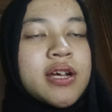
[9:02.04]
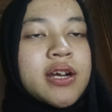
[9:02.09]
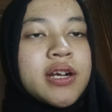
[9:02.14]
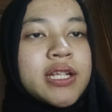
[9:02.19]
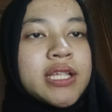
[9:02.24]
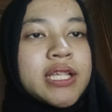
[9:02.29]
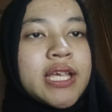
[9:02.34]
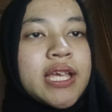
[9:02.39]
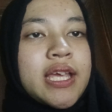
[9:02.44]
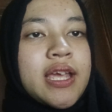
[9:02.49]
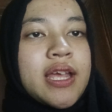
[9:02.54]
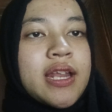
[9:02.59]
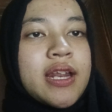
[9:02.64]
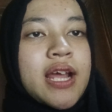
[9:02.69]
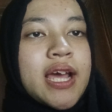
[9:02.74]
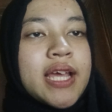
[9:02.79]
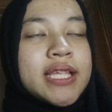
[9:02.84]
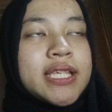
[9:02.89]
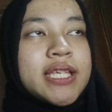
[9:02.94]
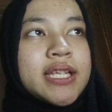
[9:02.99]
early
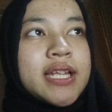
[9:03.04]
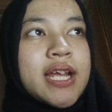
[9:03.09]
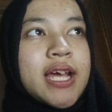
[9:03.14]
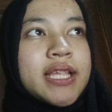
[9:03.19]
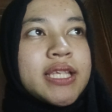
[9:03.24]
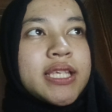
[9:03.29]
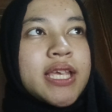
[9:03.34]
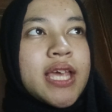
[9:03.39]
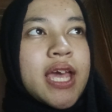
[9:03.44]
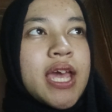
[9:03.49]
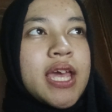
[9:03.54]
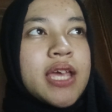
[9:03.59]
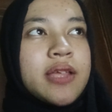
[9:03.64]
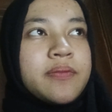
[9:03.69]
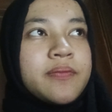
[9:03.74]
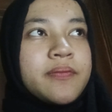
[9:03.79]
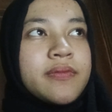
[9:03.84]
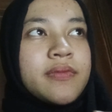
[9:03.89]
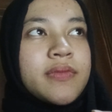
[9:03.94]
1998,